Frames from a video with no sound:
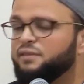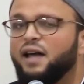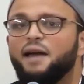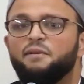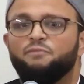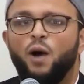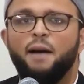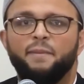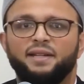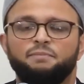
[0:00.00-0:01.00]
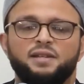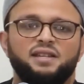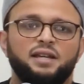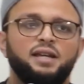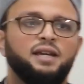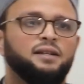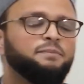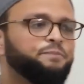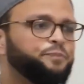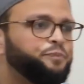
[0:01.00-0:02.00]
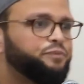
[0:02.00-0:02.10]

In the time of Muhammad ibn Sirin,